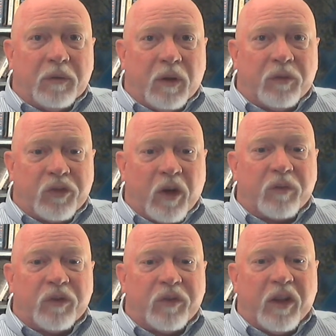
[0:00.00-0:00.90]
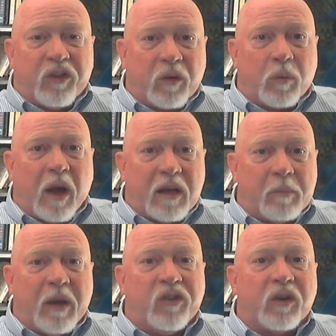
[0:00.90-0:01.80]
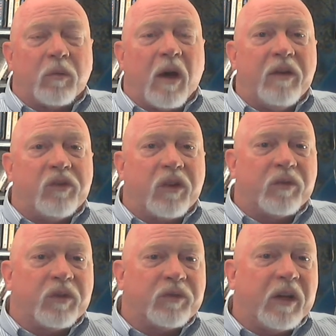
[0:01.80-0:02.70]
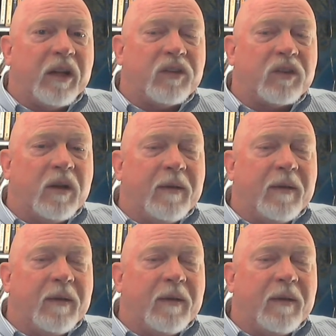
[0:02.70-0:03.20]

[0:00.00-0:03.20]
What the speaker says: self-defense, the basic right of self-defense.